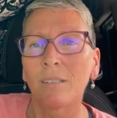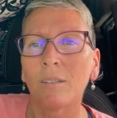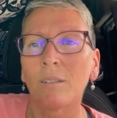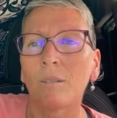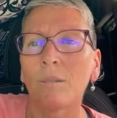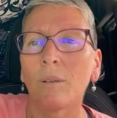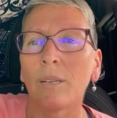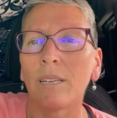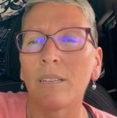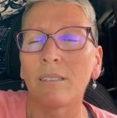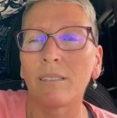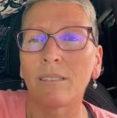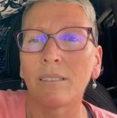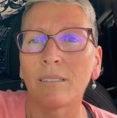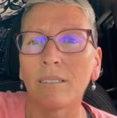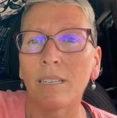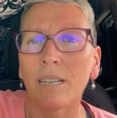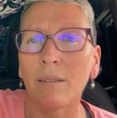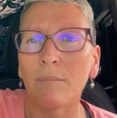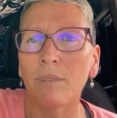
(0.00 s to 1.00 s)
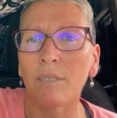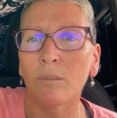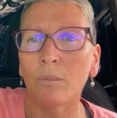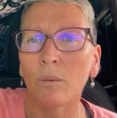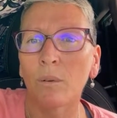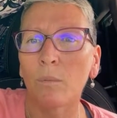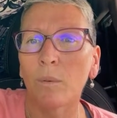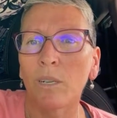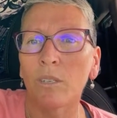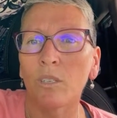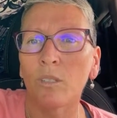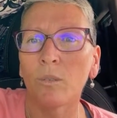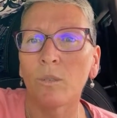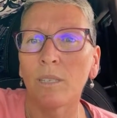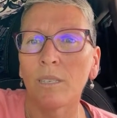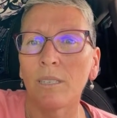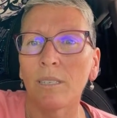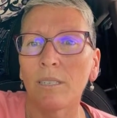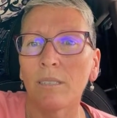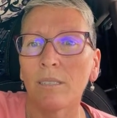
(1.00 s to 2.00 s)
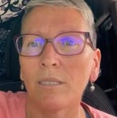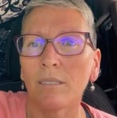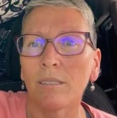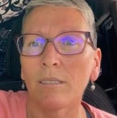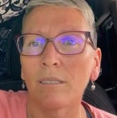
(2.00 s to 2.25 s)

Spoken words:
Wait, did I miss where Wauchula is?